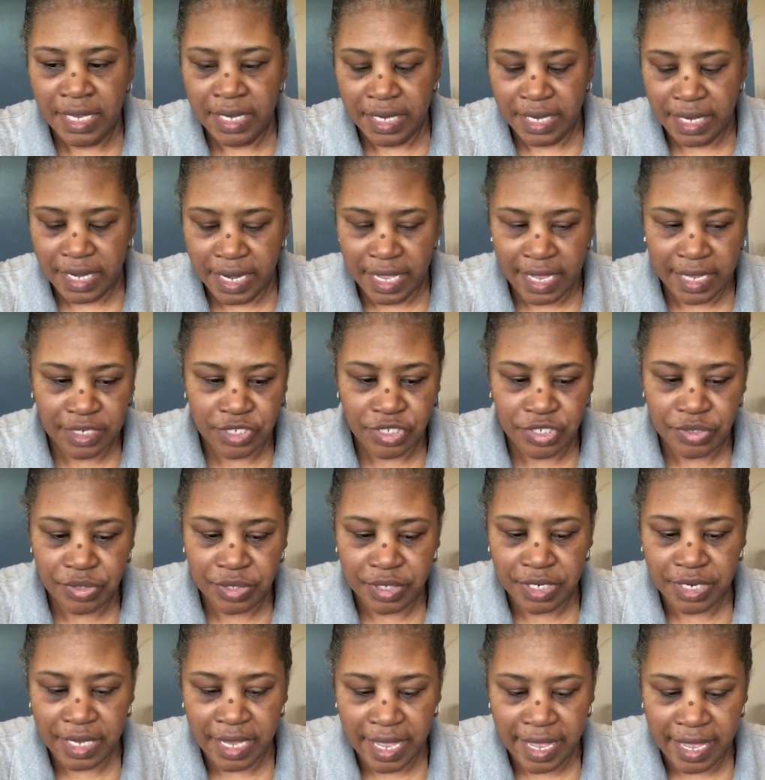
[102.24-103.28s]
Next, you're
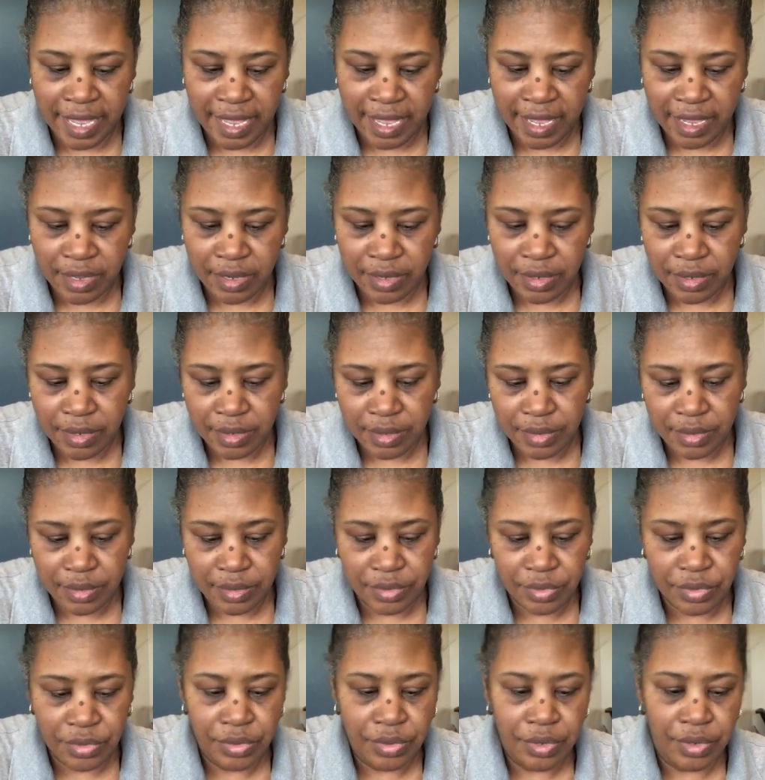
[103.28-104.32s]
going to add
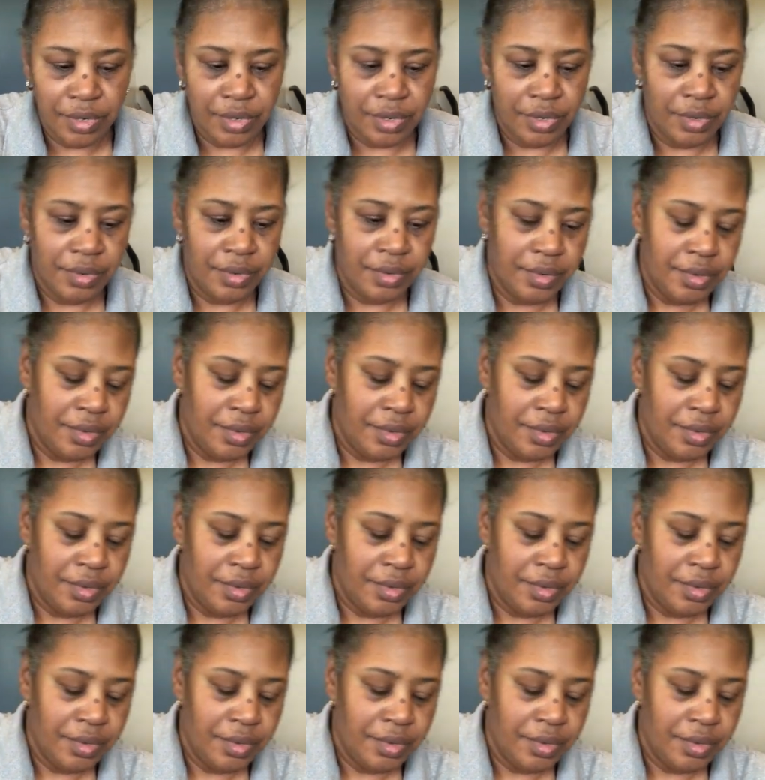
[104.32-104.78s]
your